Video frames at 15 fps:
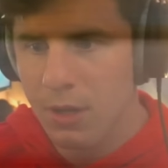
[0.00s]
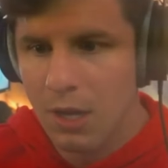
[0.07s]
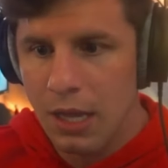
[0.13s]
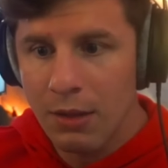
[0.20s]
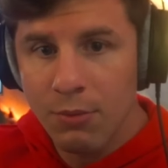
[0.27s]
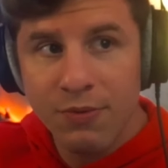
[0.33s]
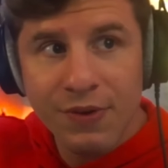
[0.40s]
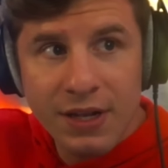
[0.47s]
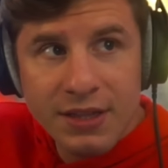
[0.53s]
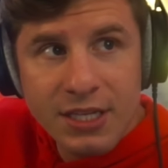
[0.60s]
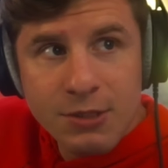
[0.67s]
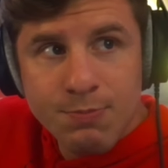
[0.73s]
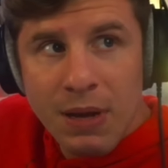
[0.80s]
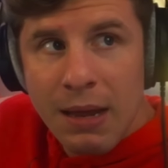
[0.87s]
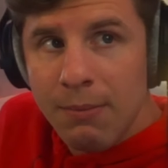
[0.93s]
And then we've got
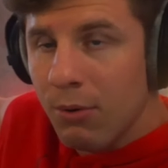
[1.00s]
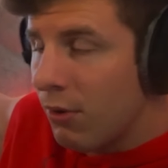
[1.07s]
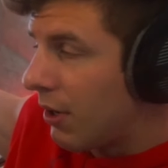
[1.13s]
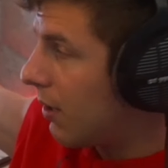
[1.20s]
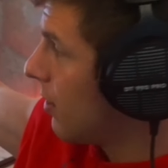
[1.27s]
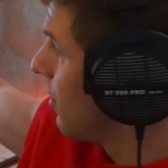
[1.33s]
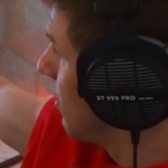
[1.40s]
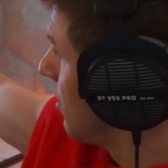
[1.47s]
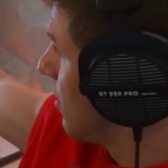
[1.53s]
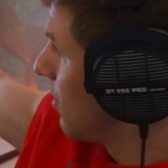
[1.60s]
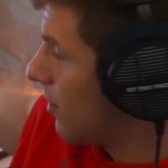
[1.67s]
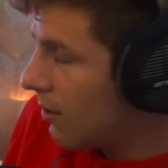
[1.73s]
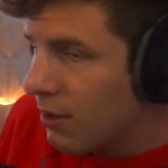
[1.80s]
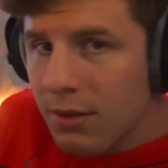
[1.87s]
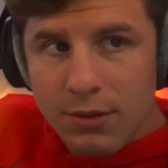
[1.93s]
this bad boy.
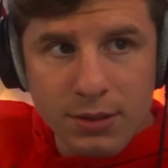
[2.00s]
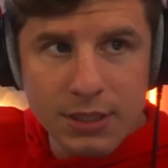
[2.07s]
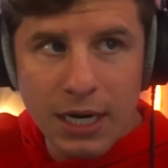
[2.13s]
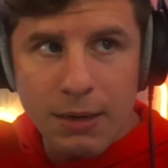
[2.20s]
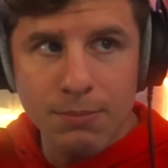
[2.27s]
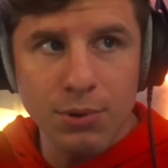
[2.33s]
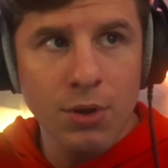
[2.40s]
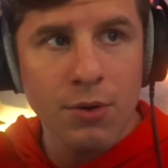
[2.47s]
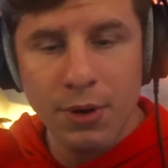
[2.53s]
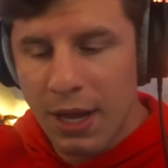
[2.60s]
It's kind of blown